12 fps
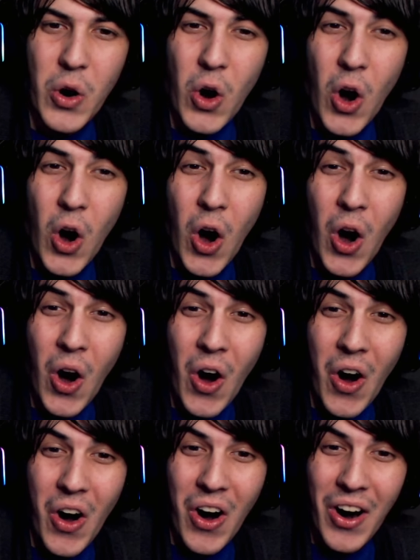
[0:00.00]

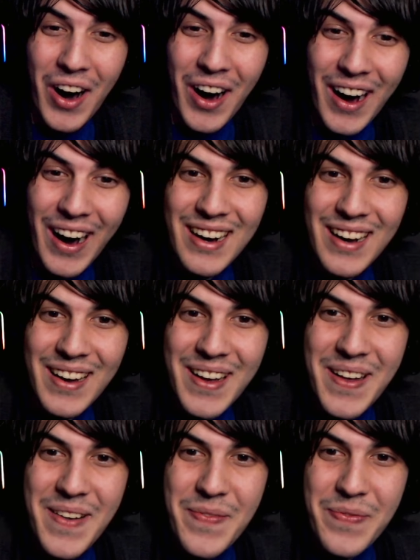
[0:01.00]
Oh!
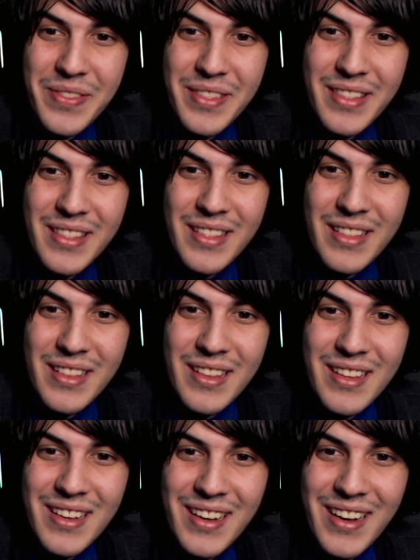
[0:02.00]
All right,
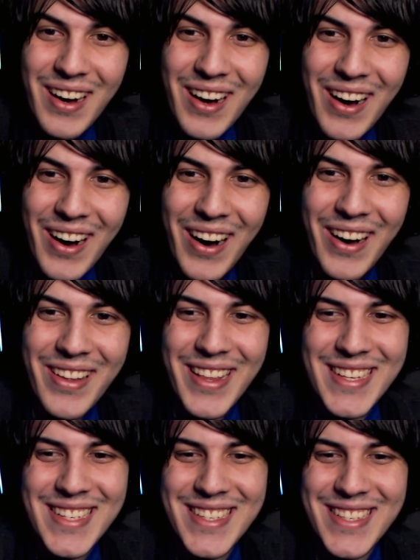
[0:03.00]
that's it. Oh,
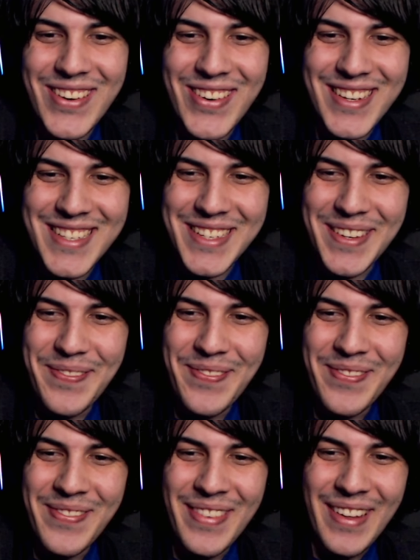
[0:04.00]
this is awesome.
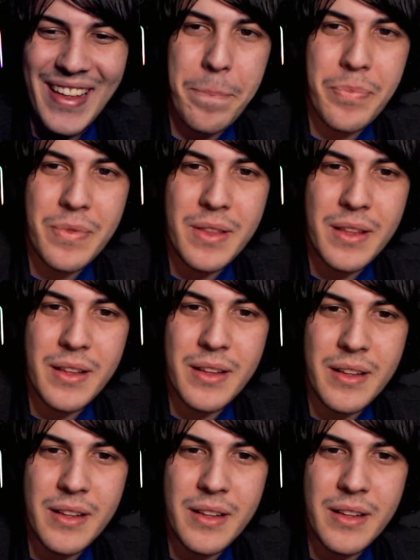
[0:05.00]
This on the fire